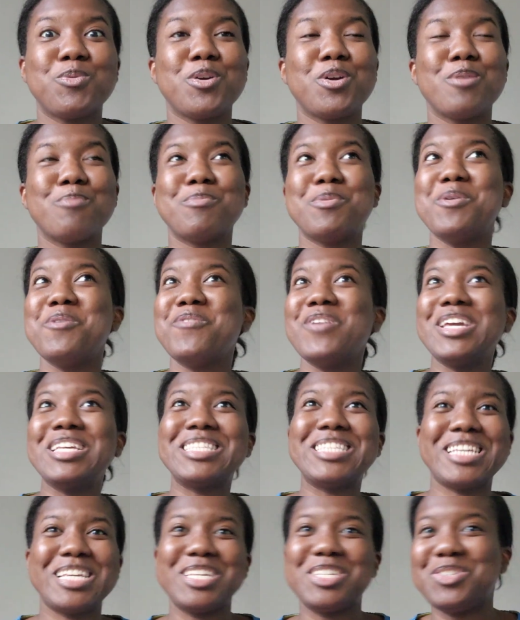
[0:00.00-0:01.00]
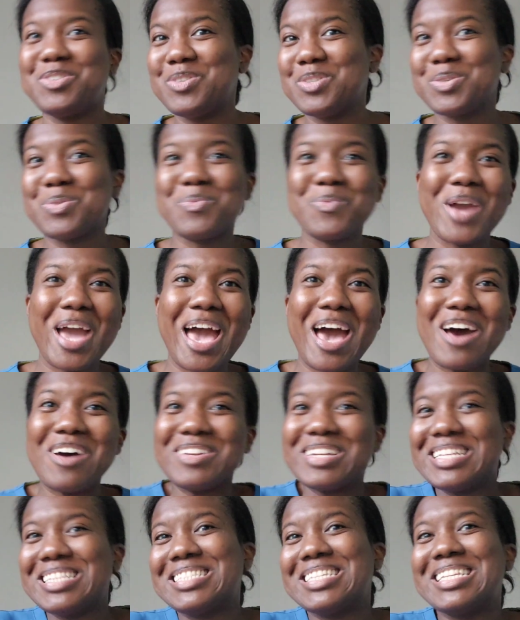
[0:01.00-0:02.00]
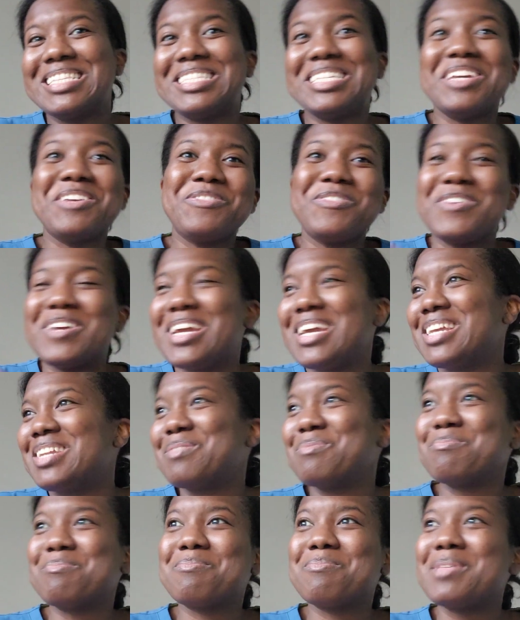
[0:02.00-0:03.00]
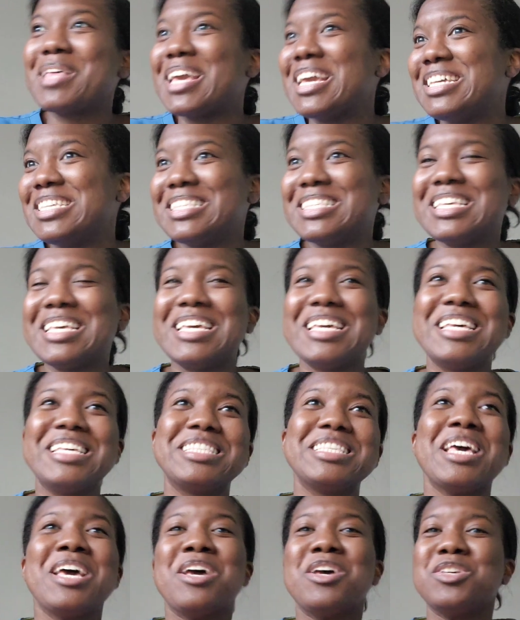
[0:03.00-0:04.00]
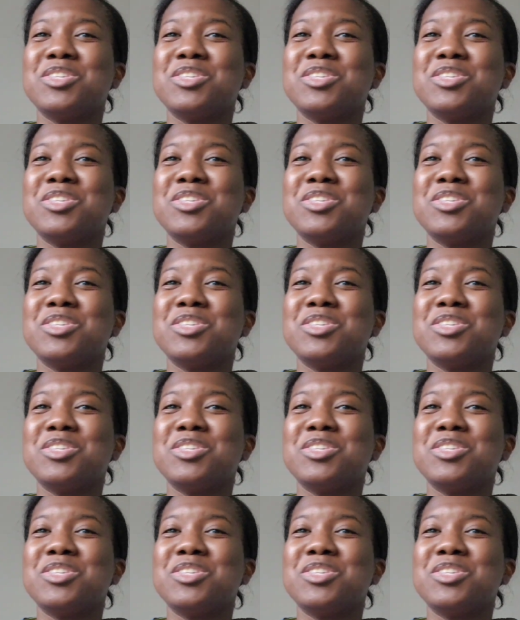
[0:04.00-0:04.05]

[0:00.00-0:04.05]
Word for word: We're moving tissues around into different places.